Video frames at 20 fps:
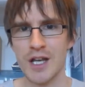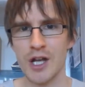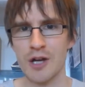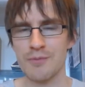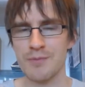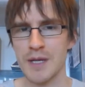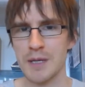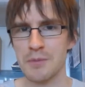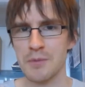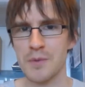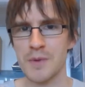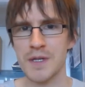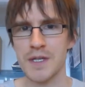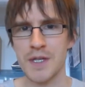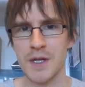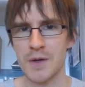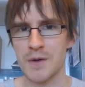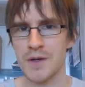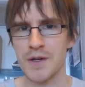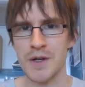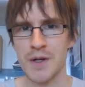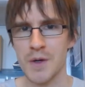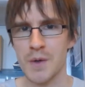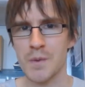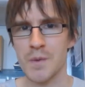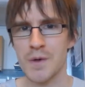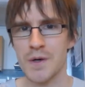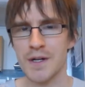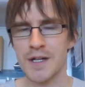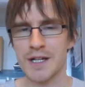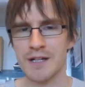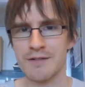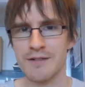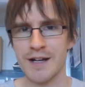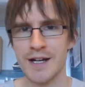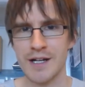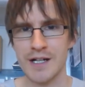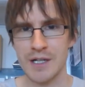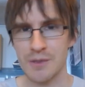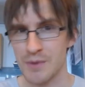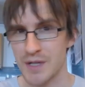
a lot of people we don't know walking around,